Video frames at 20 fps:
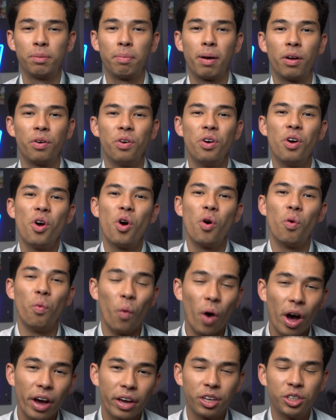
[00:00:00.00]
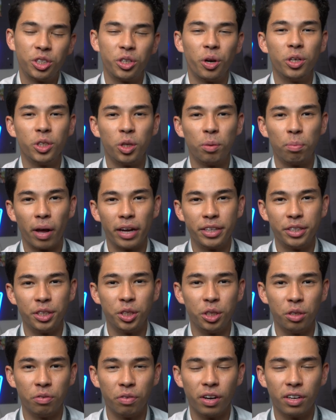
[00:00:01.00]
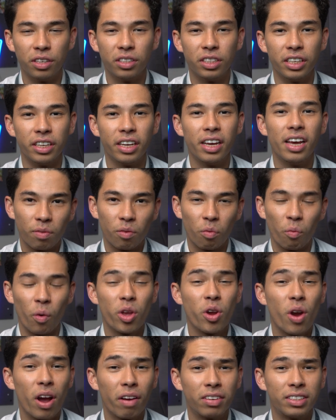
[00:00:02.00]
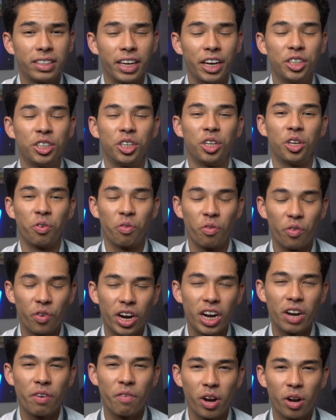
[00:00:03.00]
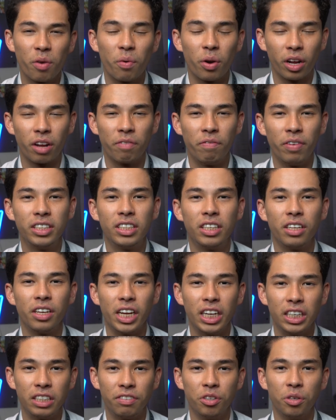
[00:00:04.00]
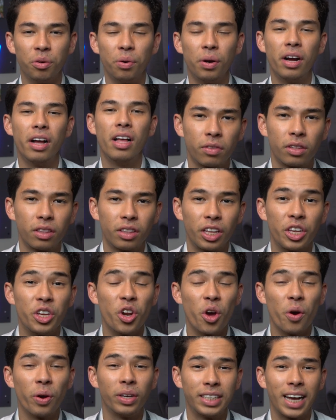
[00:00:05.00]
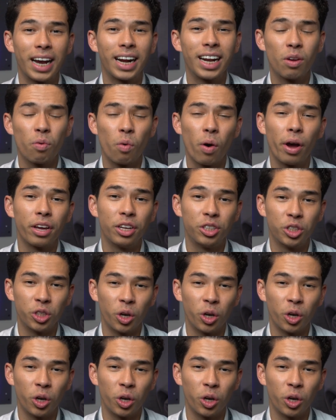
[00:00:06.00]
is about why you chose to apply to this university. When you're at a station, you really, really want to convince the interviewer that you know exactly why you